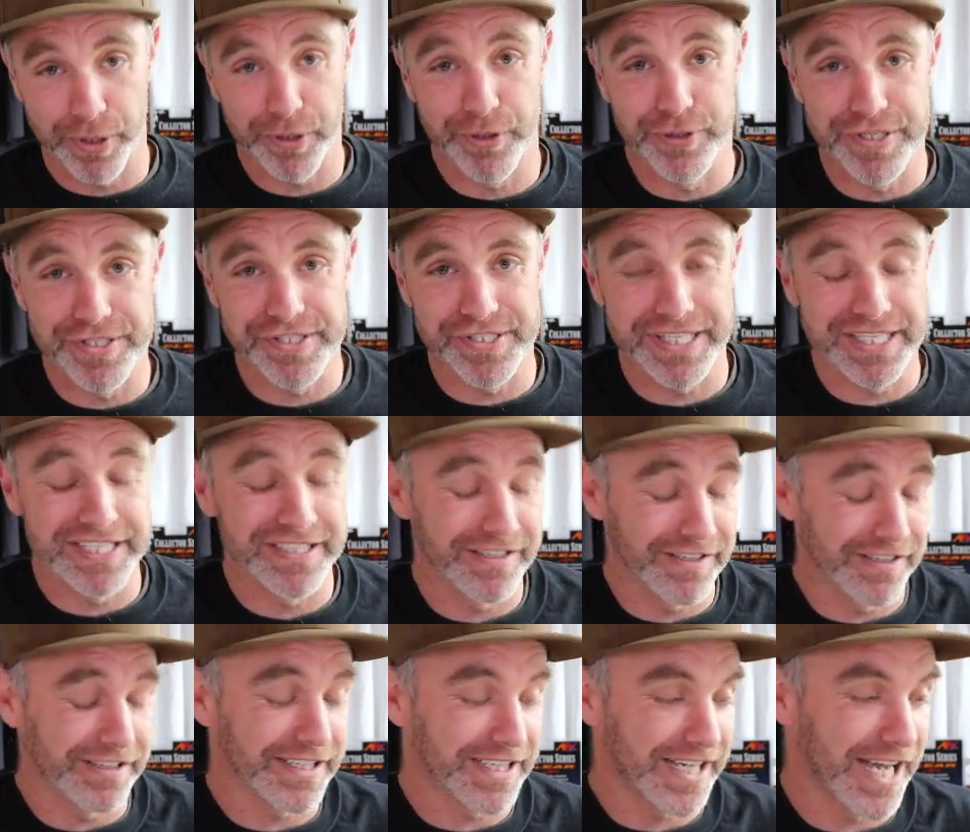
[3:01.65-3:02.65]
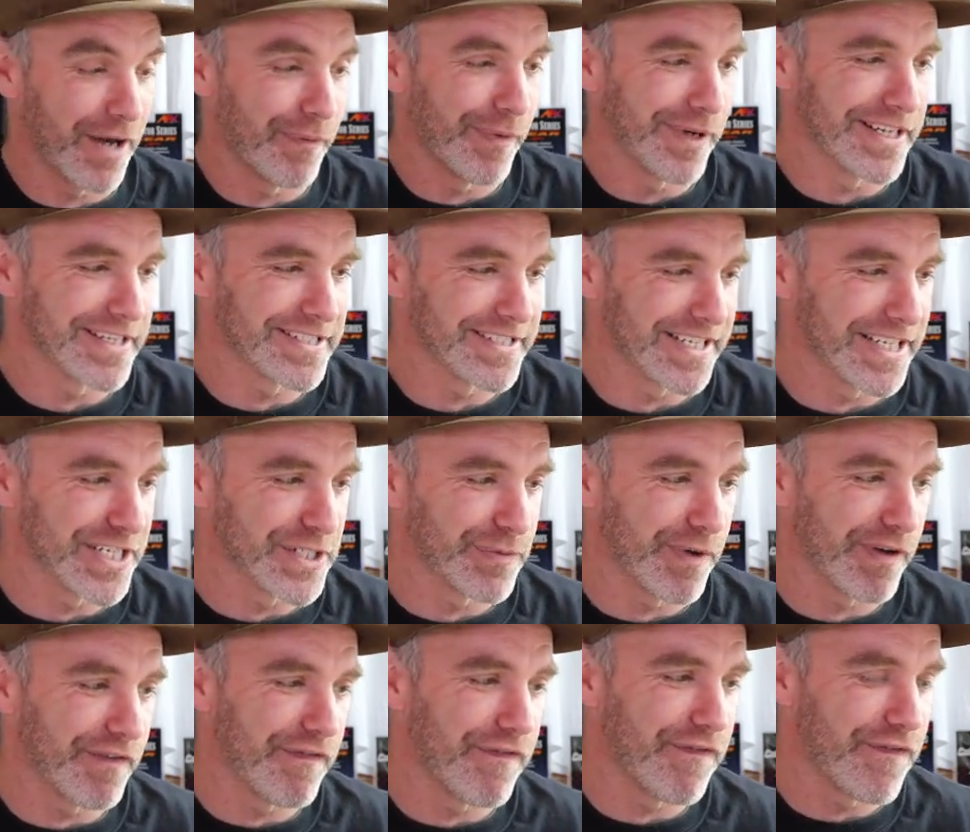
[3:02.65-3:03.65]
But good to see. I can't wait to see this
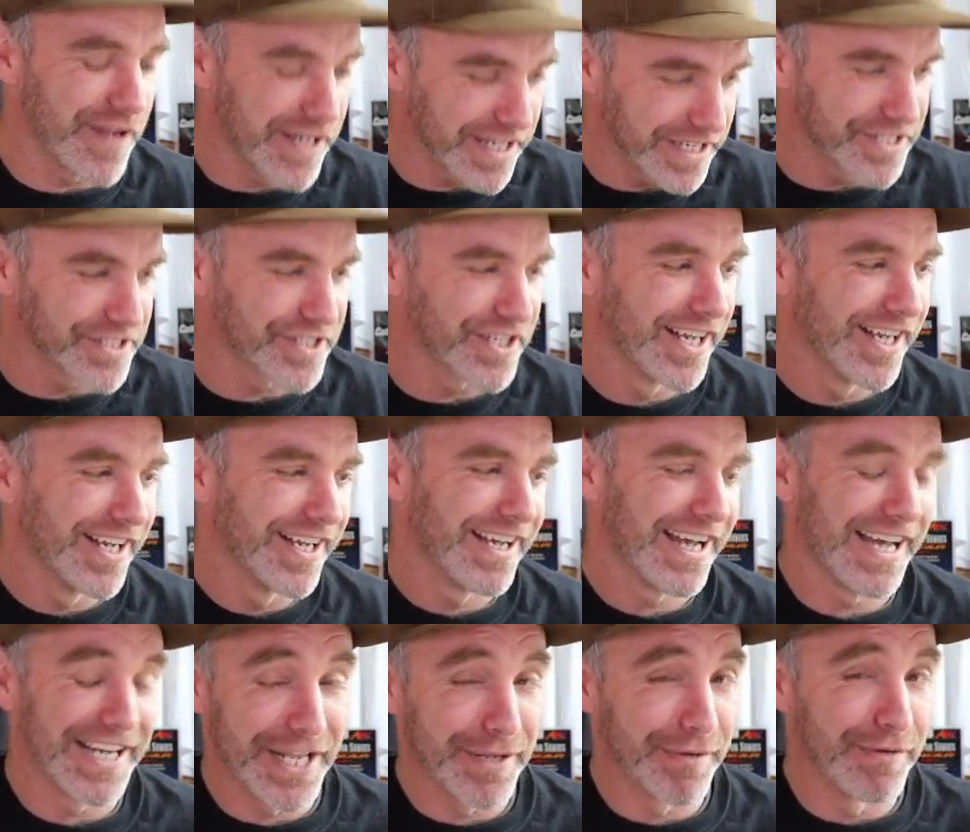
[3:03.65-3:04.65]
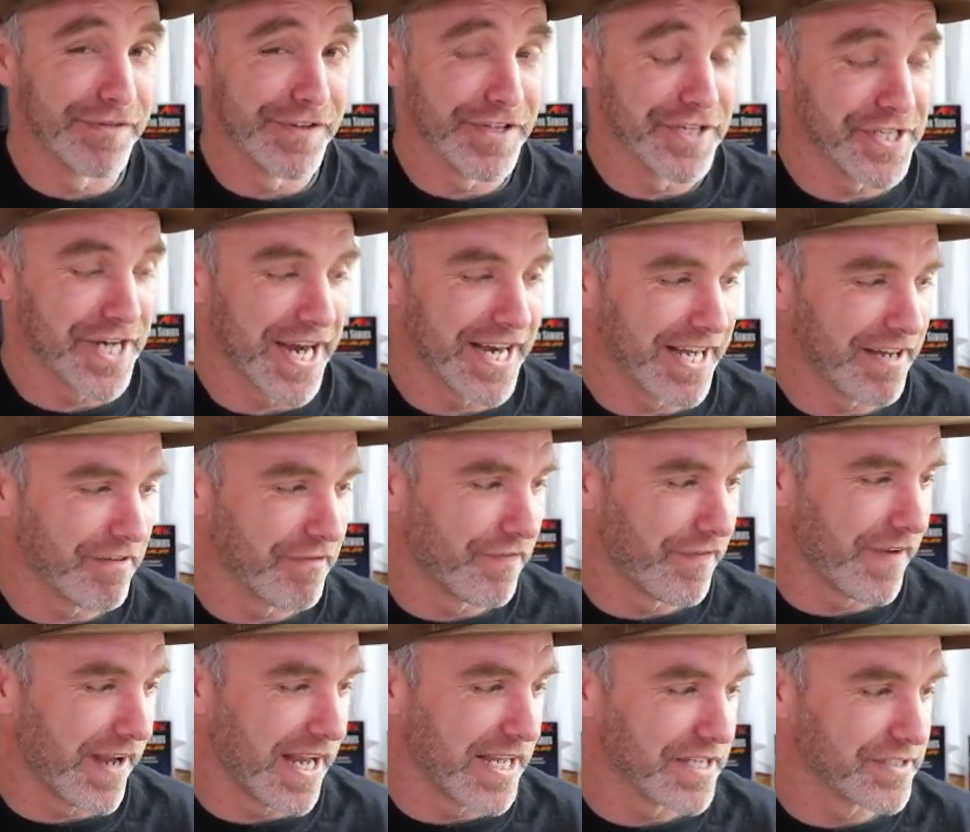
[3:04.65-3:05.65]
one finished. Another one for the JDM
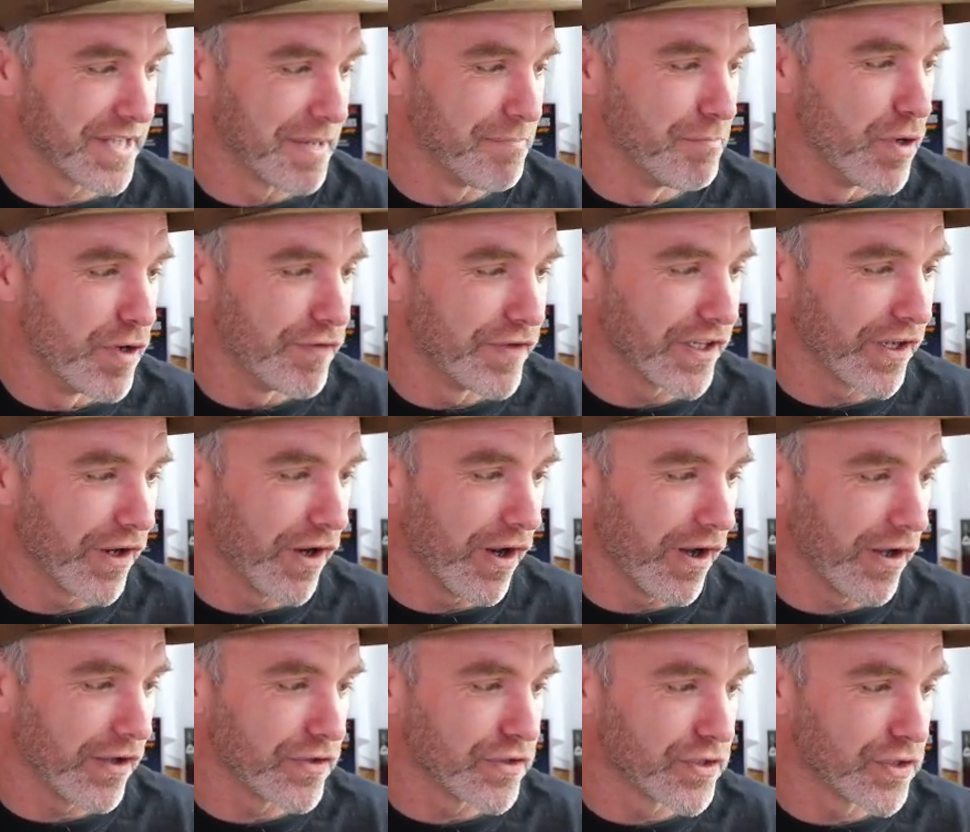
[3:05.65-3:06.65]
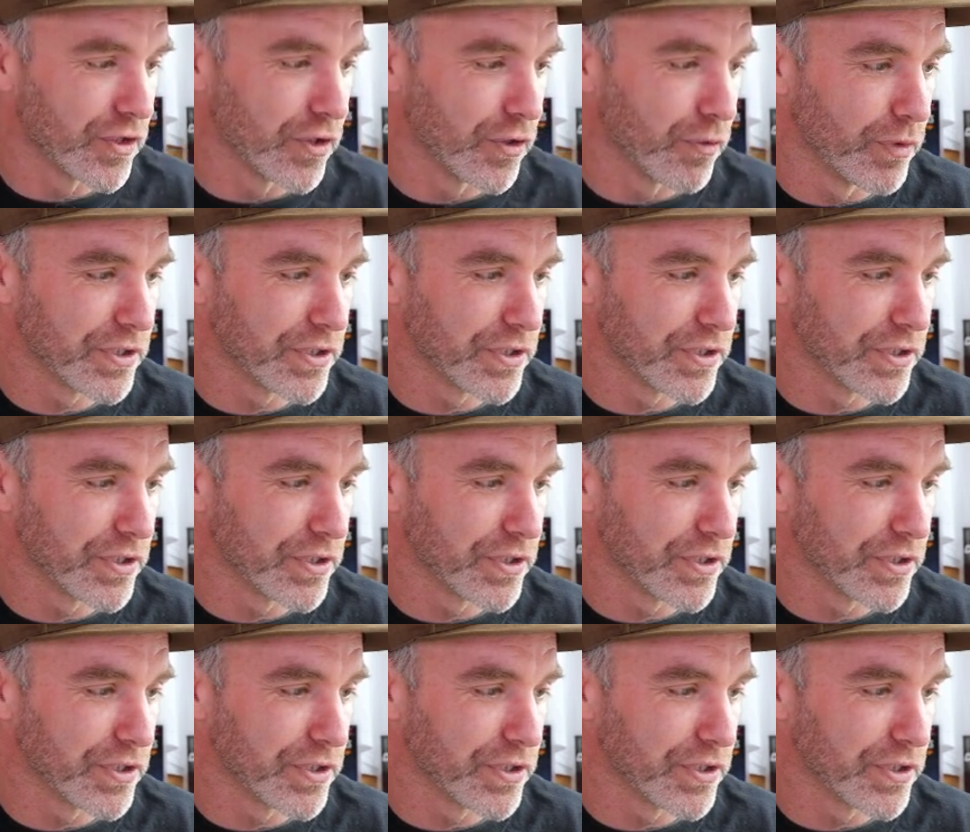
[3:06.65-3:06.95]
fans. Then moving on to,